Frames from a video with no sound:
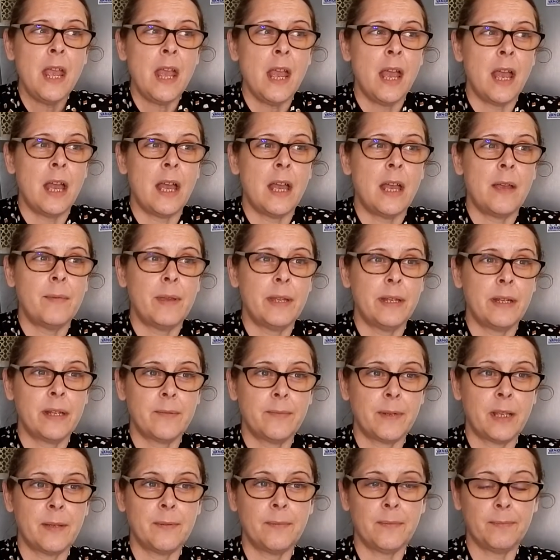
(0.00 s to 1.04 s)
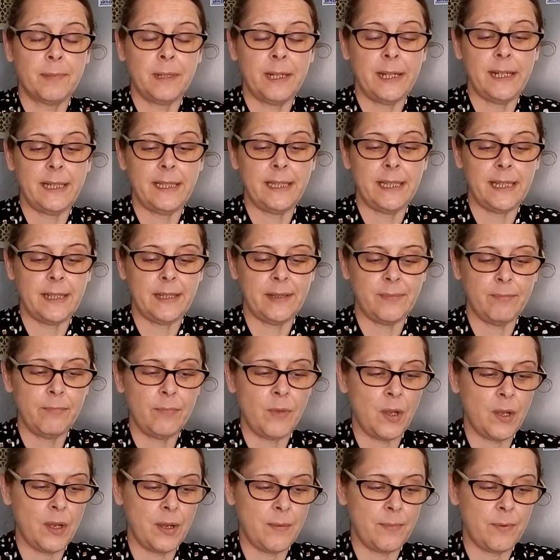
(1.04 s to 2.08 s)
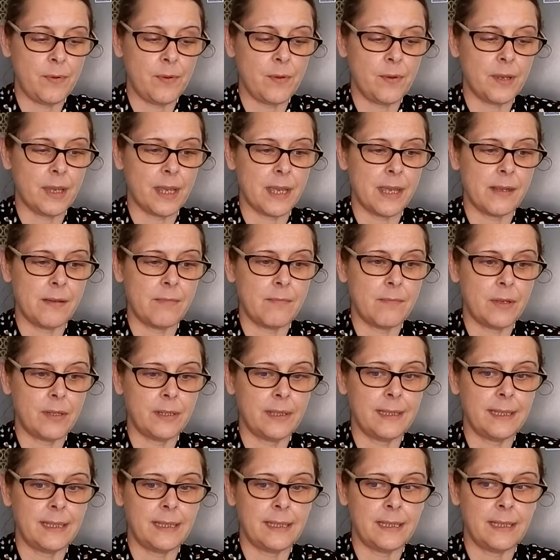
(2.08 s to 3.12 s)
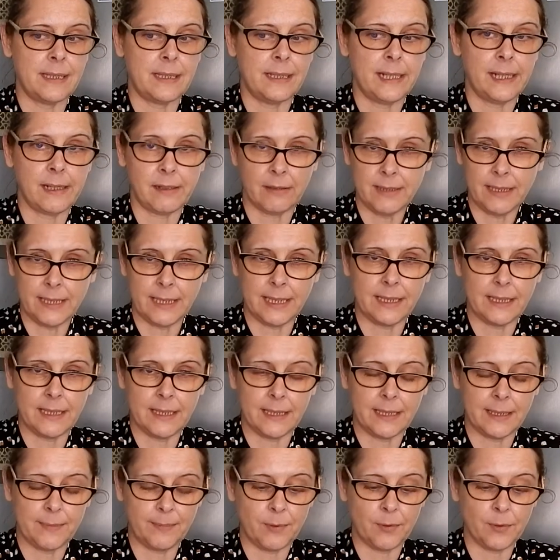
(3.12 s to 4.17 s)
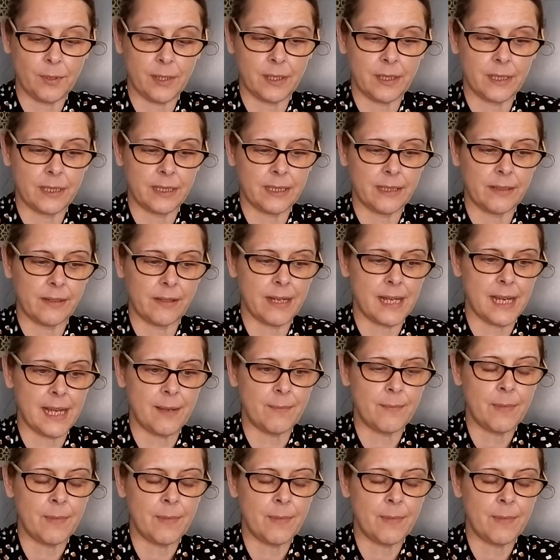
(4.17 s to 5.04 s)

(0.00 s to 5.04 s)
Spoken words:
And I completed my book and my little sister's book at the time.